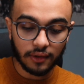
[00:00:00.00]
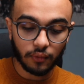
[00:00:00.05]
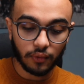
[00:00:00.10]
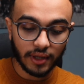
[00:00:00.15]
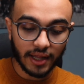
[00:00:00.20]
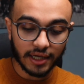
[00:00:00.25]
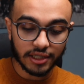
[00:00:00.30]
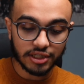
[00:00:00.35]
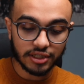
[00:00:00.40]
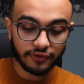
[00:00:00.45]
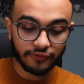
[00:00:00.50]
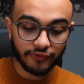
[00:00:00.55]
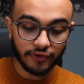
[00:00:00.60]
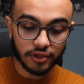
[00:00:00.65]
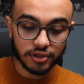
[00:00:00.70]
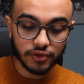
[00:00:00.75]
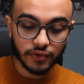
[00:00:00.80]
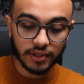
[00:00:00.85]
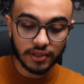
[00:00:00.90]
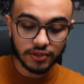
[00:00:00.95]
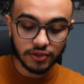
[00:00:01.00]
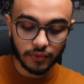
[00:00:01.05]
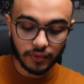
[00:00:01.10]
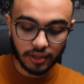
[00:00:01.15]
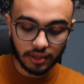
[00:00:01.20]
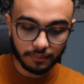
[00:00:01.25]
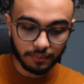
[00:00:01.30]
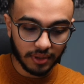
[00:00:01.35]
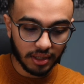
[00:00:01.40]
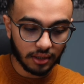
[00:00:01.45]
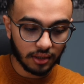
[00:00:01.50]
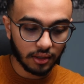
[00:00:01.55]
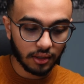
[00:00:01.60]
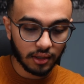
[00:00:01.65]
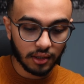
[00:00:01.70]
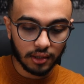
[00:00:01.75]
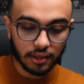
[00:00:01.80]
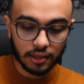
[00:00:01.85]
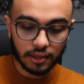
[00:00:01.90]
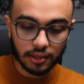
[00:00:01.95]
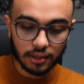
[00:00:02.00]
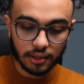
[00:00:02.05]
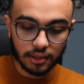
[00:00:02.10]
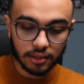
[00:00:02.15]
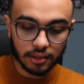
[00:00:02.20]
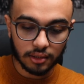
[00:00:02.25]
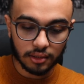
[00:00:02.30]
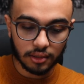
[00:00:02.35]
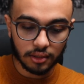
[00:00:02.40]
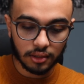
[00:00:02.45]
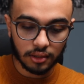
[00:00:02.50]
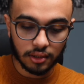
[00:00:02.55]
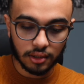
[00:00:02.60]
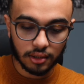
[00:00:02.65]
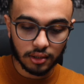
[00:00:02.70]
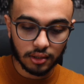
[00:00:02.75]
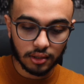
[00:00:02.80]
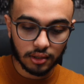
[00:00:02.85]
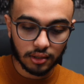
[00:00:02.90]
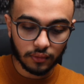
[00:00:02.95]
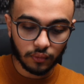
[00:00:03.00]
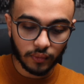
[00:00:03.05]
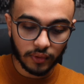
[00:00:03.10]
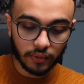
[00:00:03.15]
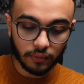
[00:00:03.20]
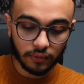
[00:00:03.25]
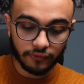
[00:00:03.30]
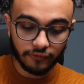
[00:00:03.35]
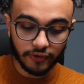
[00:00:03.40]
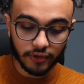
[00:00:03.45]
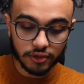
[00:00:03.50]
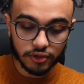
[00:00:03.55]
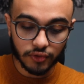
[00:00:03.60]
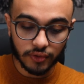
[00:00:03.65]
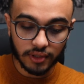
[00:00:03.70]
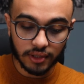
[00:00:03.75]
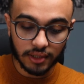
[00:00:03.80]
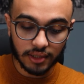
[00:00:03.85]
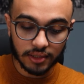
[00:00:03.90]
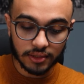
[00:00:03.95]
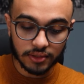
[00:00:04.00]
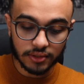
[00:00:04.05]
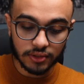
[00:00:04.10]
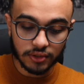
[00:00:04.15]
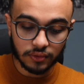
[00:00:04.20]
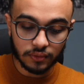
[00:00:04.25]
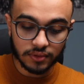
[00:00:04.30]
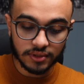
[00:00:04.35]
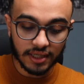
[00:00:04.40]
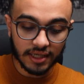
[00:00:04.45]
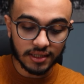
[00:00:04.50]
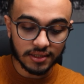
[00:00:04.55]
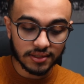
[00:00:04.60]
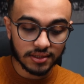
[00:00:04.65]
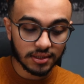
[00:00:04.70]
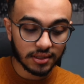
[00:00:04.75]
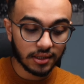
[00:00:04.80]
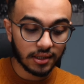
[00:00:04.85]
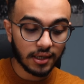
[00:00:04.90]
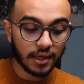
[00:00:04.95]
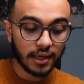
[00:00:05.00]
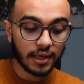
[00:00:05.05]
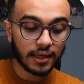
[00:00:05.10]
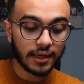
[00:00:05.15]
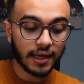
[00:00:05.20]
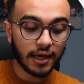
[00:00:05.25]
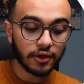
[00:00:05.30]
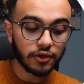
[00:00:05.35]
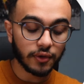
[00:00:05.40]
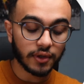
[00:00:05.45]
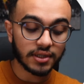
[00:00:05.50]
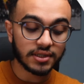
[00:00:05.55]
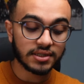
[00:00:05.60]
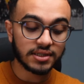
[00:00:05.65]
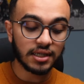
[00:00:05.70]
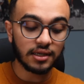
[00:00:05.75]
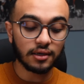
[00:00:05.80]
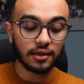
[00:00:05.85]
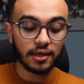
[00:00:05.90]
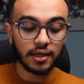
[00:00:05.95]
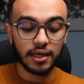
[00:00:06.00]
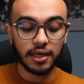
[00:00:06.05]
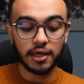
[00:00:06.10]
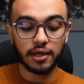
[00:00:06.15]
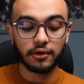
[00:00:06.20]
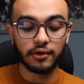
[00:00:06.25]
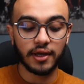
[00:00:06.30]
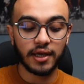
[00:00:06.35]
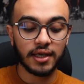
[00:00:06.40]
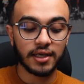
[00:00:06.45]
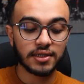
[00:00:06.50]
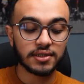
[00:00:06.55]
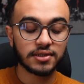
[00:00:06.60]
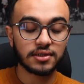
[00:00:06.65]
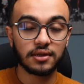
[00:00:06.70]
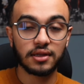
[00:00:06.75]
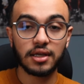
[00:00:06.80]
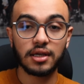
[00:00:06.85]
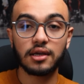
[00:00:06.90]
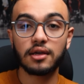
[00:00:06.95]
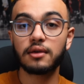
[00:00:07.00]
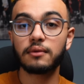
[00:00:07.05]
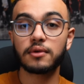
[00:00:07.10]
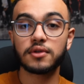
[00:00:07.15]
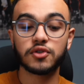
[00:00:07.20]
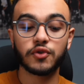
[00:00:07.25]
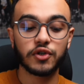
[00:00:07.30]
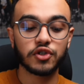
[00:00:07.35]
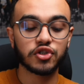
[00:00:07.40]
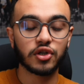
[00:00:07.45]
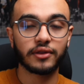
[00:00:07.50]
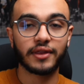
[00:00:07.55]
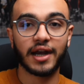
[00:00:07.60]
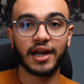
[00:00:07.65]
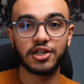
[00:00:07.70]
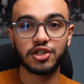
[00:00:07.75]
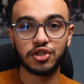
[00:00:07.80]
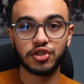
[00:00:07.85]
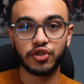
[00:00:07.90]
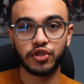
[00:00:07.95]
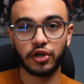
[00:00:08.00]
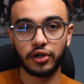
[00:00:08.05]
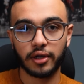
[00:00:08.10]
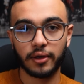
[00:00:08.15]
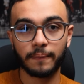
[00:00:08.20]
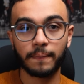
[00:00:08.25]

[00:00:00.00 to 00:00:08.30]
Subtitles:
we'll actually filter it, so it could be we will filter it into date, and now you could see here is the screenshot that I just took.